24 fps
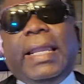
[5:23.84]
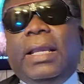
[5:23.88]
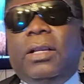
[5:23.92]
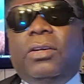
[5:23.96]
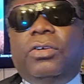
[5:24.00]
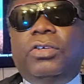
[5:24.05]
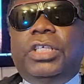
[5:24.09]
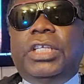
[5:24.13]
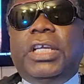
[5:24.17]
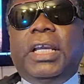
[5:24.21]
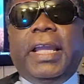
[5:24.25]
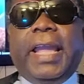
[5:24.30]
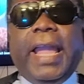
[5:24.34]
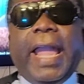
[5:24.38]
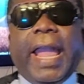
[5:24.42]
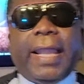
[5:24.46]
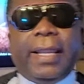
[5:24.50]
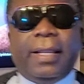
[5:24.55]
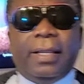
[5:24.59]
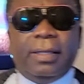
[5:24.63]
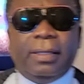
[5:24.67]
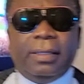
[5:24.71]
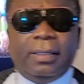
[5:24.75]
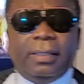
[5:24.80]
they going to
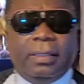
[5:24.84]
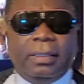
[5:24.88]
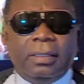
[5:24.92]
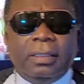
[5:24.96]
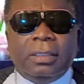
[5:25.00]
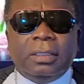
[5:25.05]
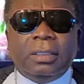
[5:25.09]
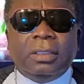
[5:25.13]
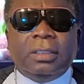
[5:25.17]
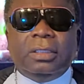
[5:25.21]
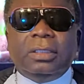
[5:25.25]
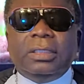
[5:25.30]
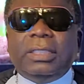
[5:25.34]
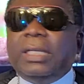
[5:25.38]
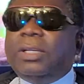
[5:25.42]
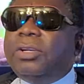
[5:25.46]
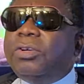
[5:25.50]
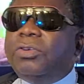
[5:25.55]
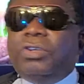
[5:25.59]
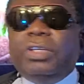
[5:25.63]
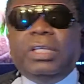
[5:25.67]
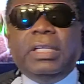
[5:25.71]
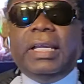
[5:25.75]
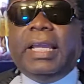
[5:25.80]
get? They're
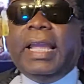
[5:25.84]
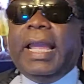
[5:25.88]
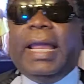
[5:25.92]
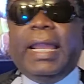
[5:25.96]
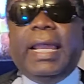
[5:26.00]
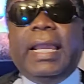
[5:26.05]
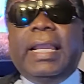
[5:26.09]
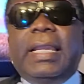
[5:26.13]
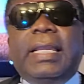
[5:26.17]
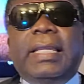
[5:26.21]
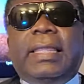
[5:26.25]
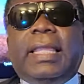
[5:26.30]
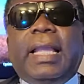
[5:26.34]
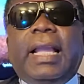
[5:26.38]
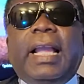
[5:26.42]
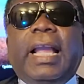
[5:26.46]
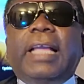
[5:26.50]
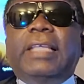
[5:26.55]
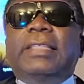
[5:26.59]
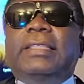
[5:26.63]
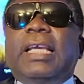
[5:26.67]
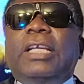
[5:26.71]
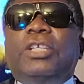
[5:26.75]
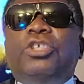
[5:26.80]
not going to get
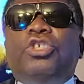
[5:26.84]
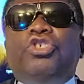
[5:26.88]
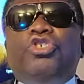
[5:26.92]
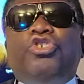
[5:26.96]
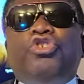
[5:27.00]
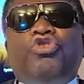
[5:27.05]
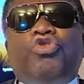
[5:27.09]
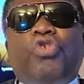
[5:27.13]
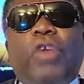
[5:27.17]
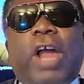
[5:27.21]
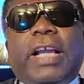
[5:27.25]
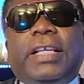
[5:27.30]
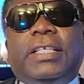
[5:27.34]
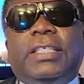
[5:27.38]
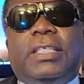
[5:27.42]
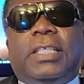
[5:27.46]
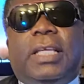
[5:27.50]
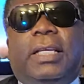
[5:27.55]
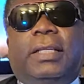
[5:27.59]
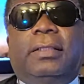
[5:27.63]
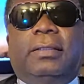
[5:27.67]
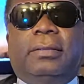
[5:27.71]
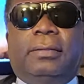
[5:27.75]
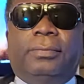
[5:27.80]
anything. It's a
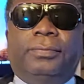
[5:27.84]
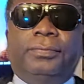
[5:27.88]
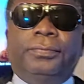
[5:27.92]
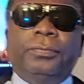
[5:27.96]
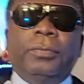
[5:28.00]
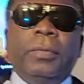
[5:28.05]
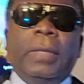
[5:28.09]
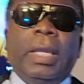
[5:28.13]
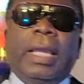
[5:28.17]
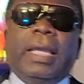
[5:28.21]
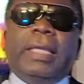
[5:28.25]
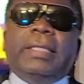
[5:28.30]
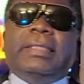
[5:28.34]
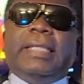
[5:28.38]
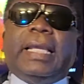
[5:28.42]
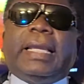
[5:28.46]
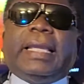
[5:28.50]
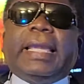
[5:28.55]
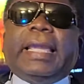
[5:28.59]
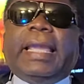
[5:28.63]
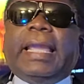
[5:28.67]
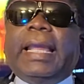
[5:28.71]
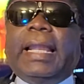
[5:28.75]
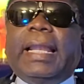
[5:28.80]
destruction. It's a
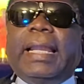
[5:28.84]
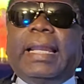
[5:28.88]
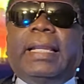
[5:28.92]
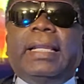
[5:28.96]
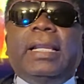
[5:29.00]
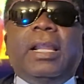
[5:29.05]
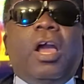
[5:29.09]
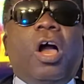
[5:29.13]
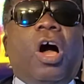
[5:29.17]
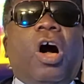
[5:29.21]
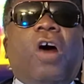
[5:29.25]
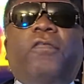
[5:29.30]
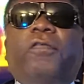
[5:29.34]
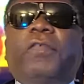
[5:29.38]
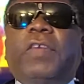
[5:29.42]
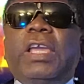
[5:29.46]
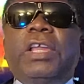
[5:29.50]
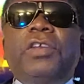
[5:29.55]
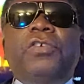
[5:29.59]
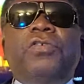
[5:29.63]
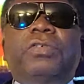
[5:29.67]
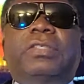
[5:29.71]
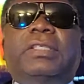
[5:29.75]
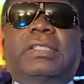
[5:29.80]
killing of
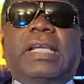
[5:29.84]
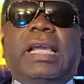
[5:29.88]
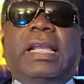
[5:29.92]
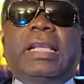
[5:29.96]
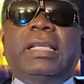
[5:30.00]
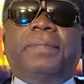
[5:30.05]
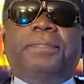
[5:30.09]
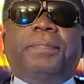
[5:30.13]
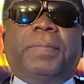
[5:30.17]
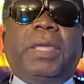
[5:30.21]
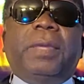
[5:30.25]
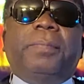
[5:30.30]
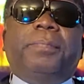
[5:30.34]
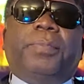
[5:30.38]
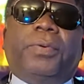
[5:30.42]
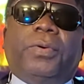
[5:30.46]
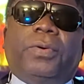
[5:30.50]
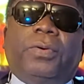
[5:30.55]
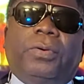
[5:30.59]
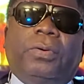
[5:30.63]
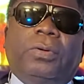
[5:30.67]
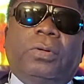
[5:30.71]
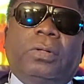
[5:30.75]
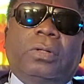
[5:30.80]
innocent
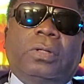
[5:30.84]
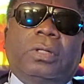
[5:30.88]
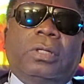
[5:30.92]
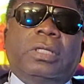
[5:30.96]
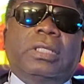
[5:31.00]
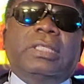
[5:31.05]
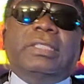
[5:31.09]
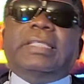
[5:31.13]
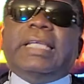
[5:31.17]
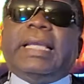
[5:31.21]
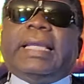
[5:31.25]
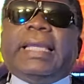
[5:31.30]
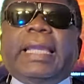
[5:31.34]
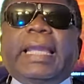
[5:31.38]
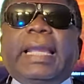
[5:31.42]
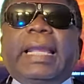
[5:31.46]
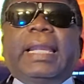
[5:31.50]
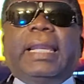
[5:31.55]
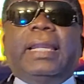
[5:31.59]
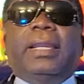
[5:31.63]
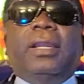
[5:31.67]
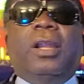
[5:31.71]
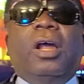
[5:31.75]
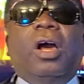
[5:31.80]
people. It's a
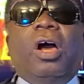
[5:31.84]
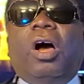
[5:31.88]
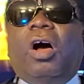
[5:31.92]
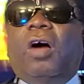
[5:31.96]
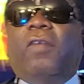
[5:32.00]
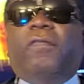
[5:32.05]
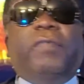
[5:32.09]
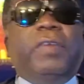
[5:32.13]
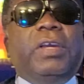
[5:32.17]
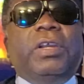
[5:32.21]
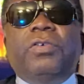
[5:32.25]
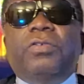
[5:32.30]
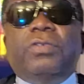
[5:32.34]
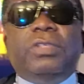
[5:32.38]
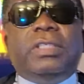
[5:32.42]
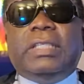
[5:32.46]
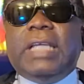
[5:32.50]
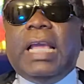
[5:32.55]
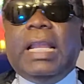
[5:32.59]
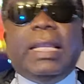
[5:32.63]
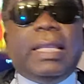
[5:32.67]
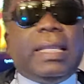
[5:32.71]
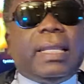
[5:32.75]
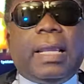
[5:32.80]
killing of
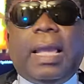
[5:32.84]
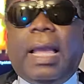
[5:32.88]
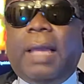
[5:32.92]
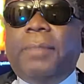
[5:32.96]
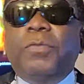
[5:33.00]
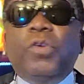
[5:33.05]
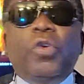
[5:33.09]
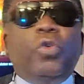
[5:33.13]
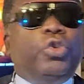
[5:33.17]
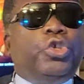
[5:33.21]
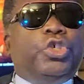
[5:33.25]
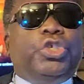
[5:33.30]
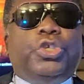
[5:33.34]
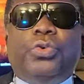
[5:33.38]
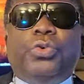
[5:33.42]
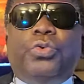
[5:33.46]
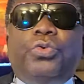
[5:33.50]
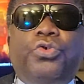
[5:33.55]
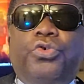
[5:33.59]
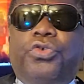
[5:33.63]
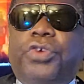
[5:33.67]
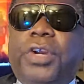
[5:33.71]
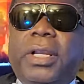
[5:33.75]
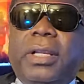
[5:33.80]
innocent, you know,
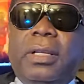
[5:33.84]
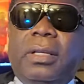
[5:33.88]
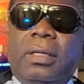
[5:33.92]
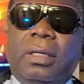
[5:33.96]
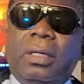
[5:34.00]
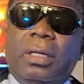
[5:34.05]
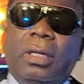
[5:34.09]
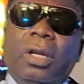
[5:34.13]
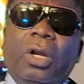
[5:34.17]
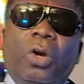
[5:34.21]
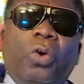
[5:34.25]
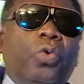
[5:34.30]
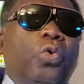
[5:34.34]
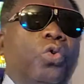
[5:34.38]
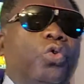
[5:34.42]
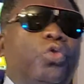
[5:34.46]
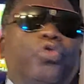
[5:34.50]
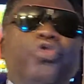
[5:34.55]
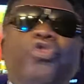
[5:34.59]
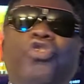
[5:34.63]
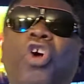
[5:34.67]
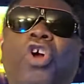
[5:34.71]
children who do